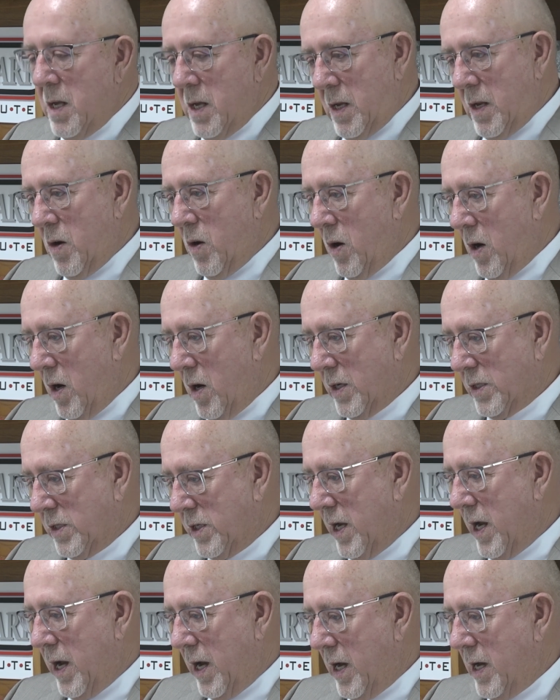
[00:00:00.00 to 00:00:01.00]
You know, I
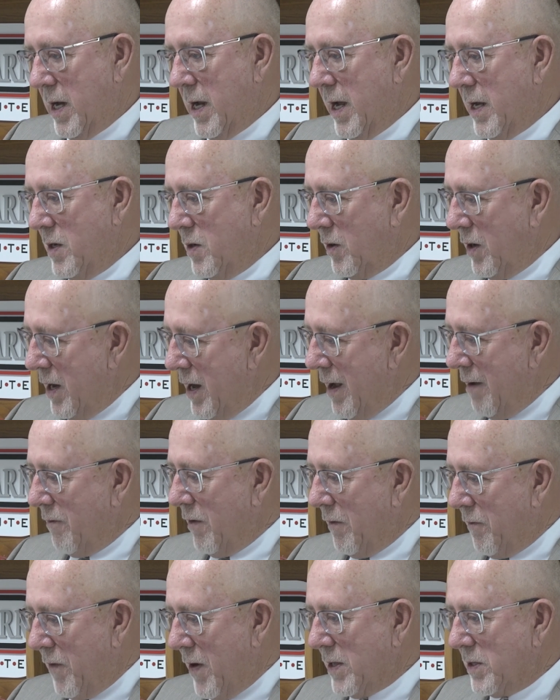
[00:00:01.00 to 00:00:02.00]
say you can have
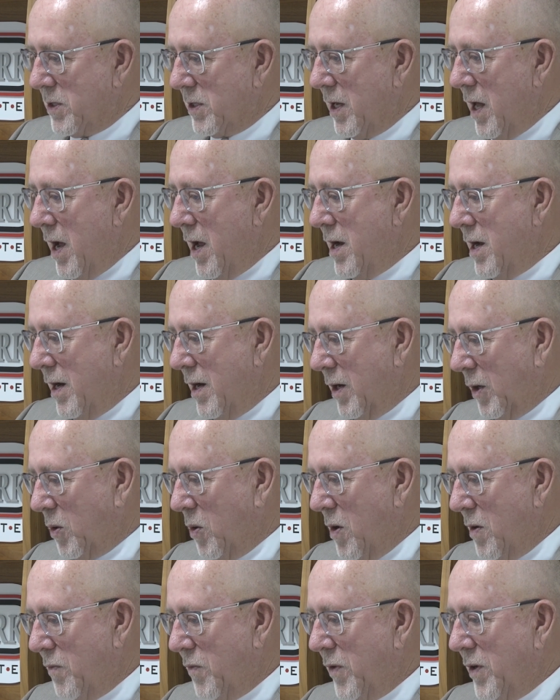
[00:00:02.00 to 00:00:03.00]
a fence line and a
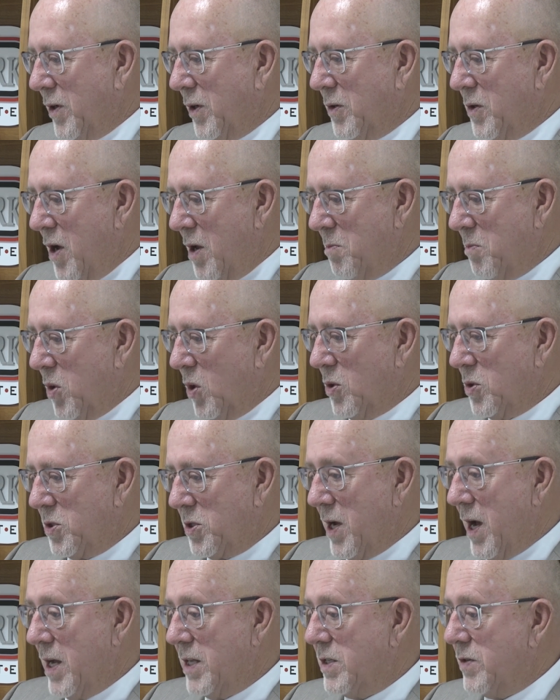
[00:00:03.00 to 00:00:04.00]
cornfield on both
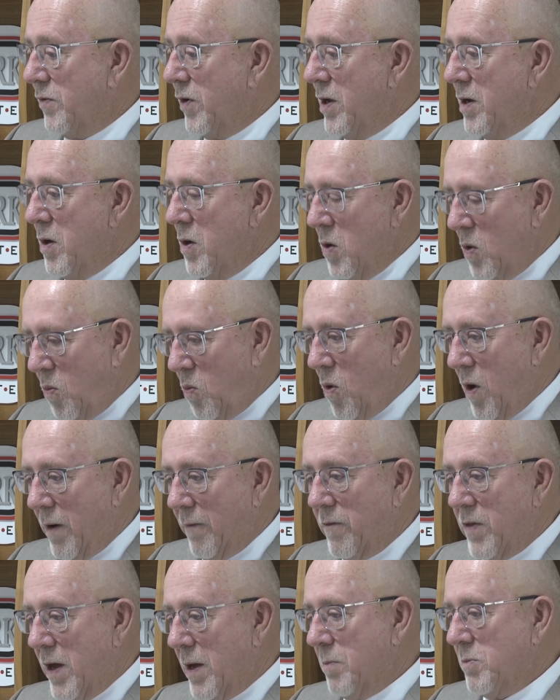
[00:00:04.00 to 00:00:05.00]
sides of it. One
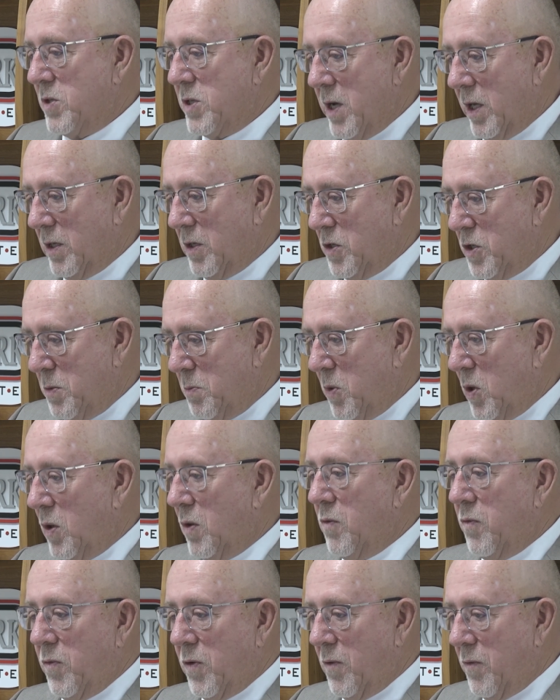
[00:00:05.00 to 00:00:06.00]
of them's
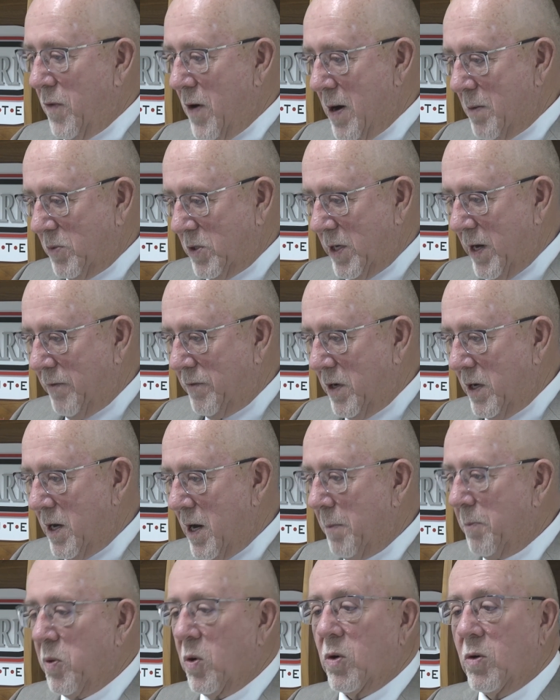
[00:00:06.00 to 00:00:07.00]
eligible for farm safety
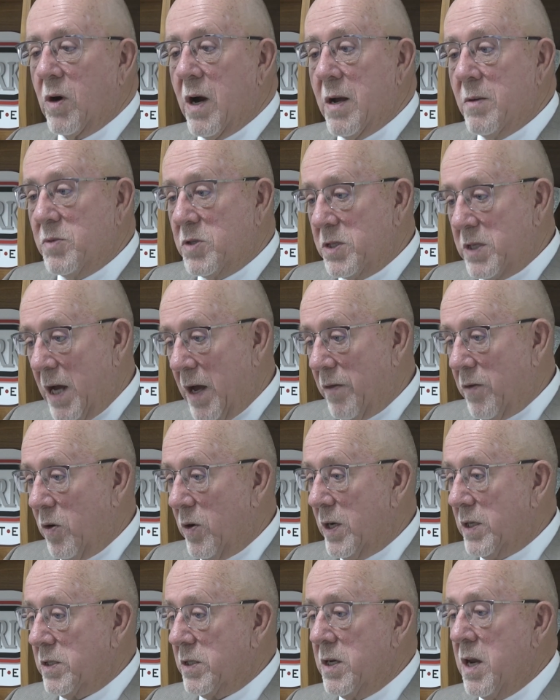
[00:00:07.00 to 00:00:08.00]
net programs, the
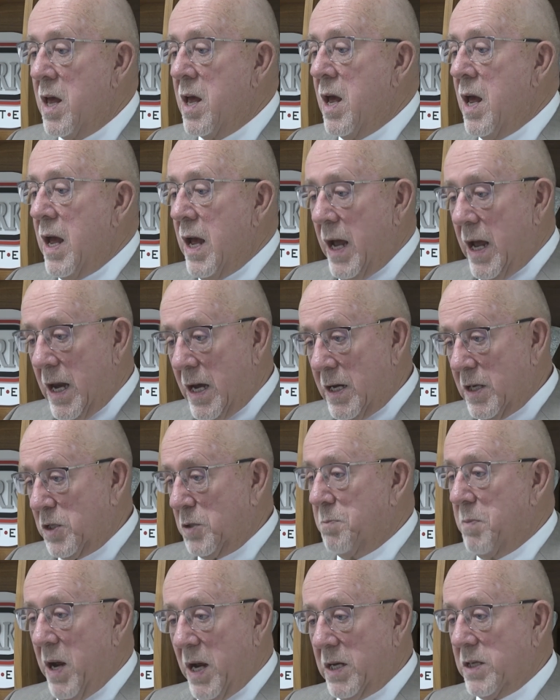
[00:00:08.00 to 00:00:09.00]
other isn't, and
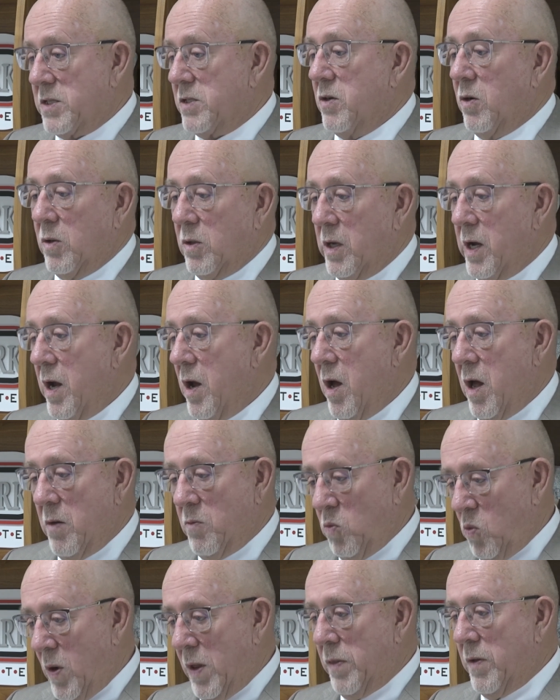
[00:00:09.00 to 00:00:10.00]
it's based solely
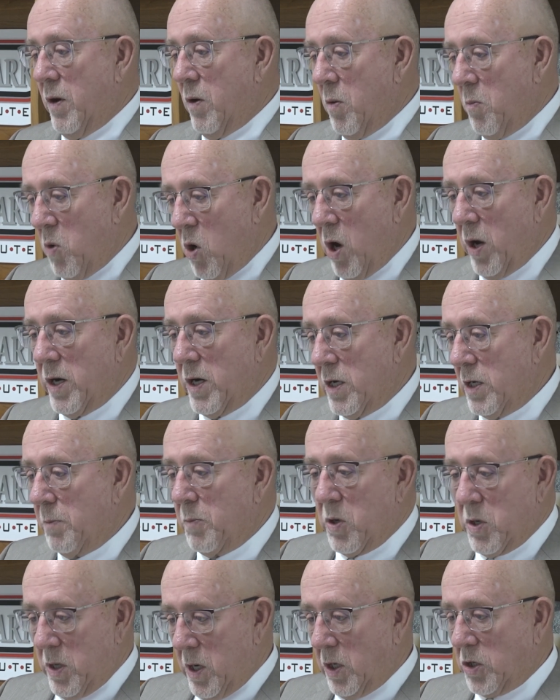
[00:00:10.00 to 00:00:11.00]
on when they're brought into
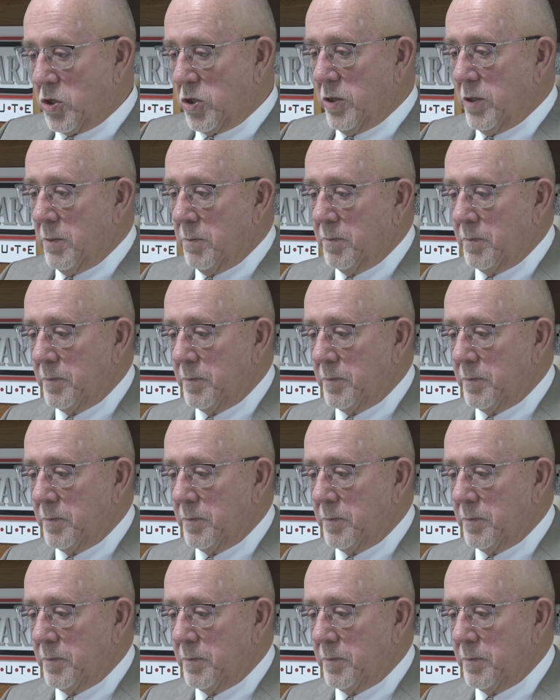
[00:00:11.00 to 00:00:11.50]
production.